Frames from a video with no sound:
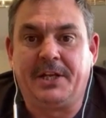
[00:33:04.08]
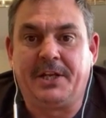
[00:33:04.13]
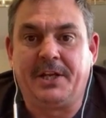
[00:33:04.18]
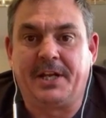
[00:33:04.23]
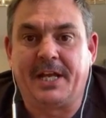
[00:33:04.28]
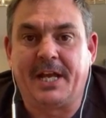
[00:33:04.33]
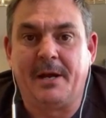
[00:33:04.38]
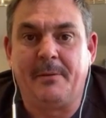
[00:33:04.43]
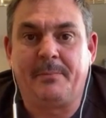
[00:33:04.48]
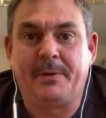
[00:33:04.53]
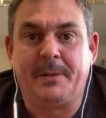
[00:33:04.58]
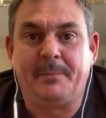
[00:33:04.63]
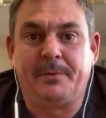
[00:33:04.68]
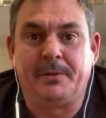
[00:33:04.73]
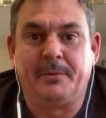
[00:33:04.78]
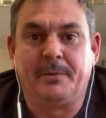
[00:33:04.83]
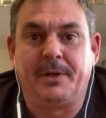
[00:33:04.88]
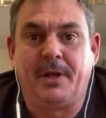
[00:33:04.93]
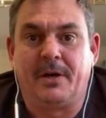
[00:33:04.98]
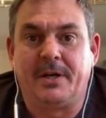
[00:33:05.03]
you're going to get people
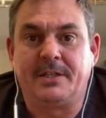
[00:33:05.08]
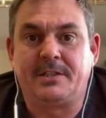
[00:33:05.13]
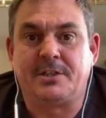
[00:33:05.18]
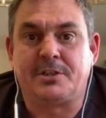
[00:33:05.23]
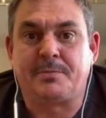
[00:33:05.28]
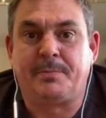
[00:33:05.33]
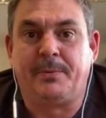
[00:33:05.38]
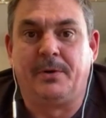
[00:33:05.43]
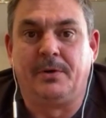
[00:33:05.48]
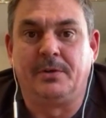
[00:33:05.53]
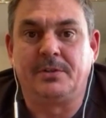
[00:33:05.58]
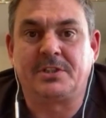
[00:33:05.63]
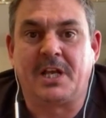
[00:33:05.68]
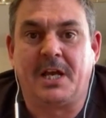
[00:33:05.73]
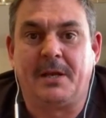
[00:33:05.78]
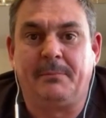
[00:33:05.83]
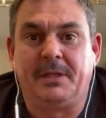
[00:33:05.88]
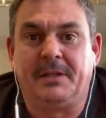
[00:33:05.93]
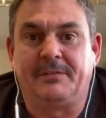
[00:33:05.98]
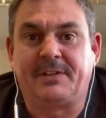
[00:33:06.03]
who are not into sports
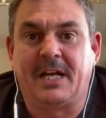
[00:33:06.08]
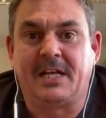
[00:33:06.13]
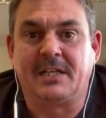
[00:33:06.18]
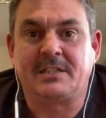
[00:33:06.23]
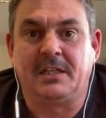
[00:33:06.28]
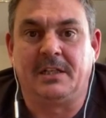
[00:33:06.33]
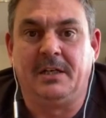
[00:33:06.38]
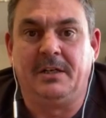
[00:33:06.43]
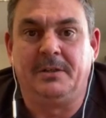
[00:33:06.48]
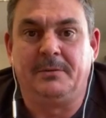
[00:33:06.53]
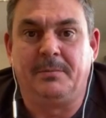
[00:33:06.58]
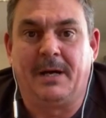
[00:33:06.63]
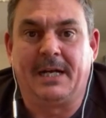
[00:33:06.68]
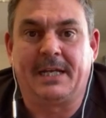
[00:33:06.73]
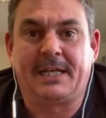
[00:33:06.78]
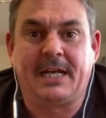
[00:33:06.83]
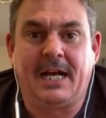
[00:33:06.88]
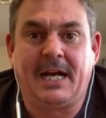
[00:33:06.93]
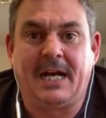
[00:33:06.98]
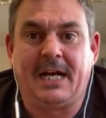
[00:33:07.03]
saying, well, if that's allowed, why
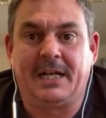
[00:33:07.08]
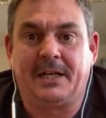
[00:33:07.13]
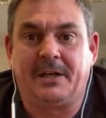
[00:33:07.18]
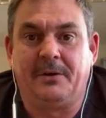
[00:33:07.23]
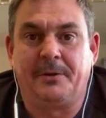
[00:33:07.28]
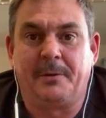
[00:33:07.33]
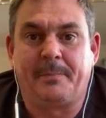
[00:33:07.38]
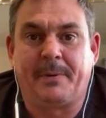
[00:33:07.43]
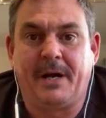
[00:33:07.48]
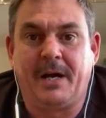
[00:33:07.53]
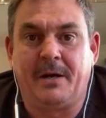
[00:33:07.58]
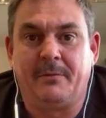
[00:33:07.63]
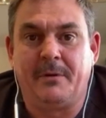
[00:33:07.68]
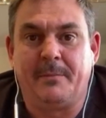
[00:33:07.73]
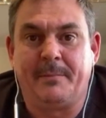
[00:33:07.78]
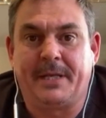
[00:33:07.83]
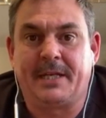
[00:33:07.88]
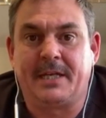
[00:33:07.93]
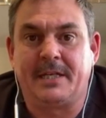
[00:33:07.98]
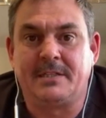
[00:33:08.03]
can't I go to the park
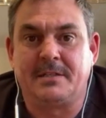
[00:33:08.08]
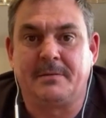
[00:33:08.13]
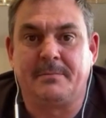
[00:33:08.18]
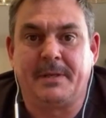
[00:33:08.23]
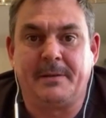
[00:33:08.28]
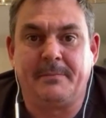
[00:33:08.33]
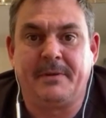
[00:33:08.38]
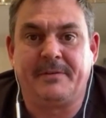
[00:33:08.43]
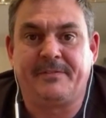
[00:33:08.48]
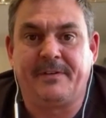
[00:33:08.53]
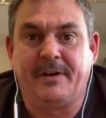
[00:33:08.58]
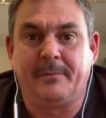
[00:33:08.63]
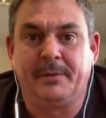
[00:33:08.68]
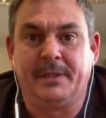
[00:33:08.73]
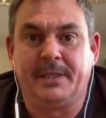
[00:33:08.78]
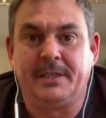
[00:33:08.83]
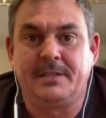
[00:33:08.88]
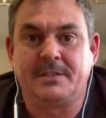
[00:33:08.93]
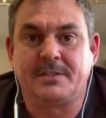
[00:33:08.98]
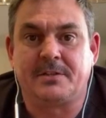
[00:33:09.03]
with my kids and meet my
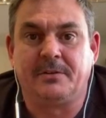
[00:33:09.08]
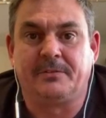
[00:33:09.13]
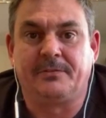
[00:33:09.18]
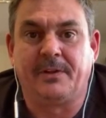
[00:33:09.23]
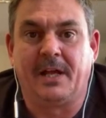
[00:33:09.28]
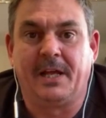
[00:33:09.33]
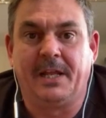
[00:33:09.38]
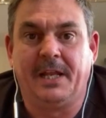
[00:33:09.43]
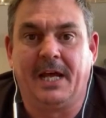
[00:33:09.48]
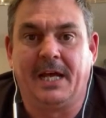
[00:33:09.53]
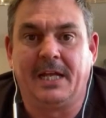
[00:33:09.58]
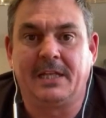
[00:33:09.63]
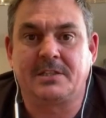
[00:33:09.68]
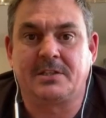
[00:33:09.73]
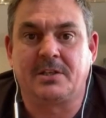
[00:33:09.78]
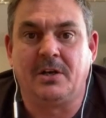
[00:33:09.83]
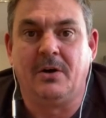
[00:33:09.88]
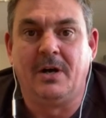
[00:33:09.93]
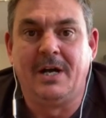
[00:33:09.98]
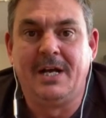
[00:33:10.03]
family and stuff like that?
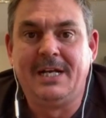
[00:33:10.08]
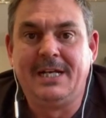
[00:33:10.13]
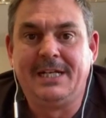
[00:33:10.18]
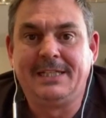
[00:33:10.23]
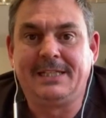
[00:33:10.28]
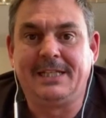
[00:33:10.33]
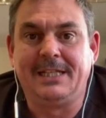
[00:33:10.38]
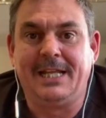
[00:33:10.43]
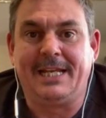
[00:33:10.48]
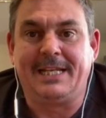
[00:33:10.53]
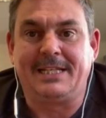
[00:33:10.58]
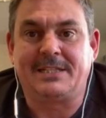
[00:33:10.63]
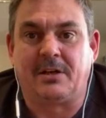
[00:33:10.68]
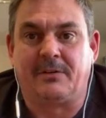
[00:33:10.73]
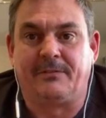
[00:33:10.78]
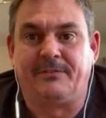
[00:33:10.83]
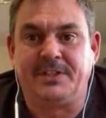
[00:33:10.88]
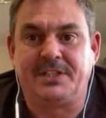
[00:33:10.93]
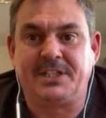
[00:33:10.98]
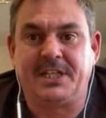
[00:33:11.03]
So it's
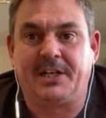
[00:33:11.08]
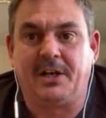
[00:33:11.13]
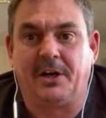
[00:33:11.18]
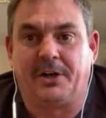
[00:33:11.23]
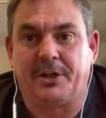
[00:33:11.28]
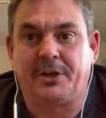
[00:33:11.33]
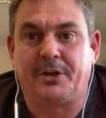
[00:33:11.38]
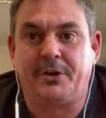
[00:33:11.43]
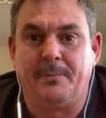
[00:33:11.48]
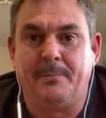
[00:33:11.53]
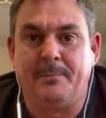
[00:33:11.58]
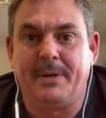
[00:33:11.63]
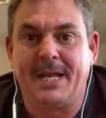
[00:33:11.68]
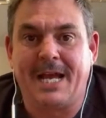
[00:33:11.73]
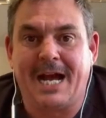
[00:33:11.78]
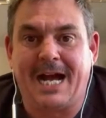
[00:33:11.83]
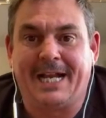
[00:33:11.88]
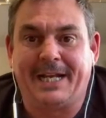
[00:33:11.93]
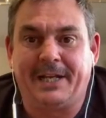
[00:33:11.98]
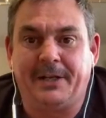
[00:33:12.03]
obviously got to come
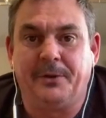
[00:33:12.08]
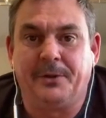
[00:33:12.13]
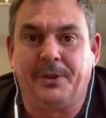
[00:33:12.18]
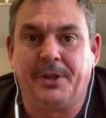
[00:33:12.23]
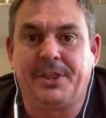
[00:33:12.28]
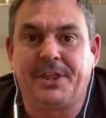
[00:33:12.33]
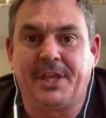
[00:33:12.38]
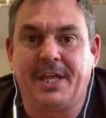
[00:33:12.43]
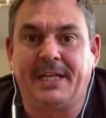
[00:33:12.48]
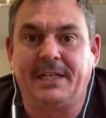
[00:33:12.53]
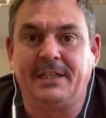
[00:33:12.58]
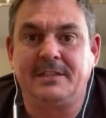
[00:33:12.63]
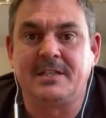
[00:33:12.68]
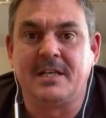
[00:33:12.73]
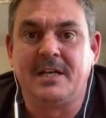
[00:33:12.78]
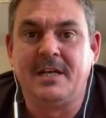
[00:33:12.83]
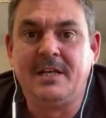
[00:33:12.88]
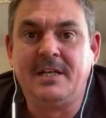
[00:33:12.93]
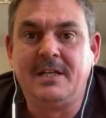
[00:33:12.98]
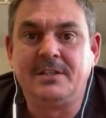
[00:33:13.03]
behind other things
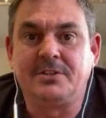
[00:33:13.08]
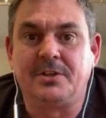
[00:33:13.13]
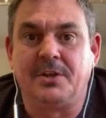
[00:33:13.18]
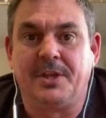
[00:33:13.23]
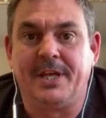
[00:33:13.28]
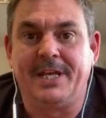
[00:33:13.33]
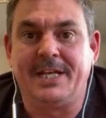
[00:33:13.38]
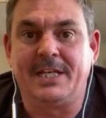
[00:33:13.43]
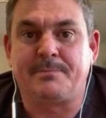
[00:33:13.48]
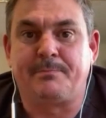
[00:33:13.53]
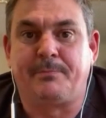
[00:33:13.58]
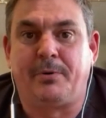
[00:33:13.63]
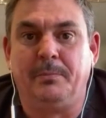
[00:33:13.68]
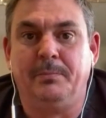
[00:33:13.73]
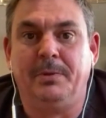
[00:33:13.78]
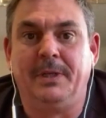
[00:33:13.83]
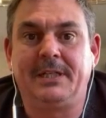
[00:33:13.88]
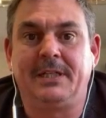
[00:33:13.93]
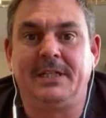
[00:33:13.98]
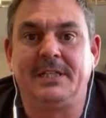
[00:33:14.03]
so that it's
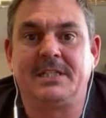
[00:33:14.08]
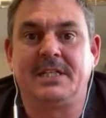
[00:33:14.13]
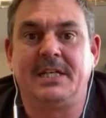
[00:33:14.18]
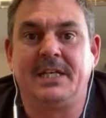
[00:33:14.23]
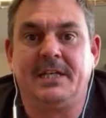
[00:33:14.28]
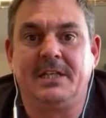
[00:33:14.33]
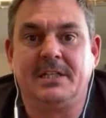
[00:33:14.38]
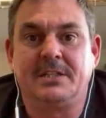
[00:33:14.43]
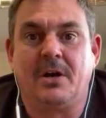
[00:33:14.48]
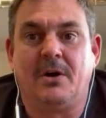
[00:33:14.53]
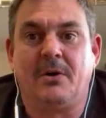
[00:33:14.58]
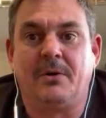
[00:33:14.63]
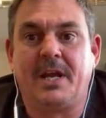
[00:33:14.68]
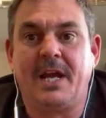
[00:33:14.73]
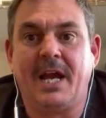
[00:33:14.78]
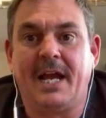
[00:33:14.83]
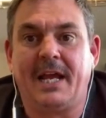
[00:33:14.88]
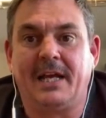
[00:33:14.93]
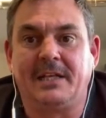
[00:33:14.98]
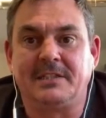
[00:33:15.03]
publicly seen as okay,